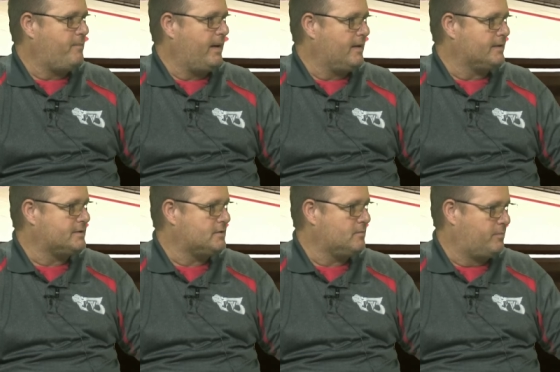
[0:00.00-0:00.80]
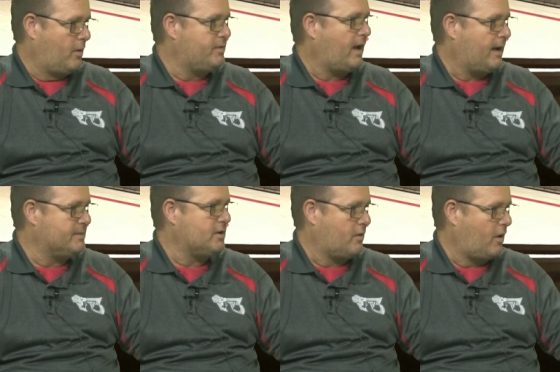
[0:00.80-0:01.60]
beat us both
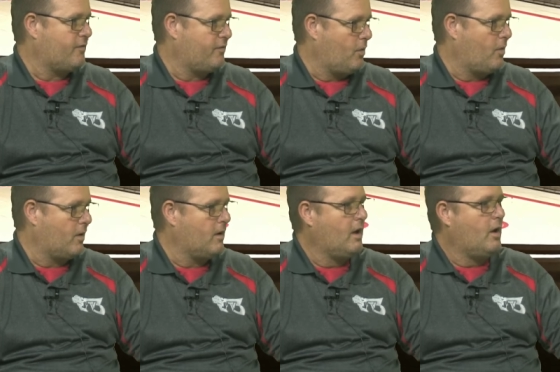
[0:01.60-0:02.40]
times on our floor.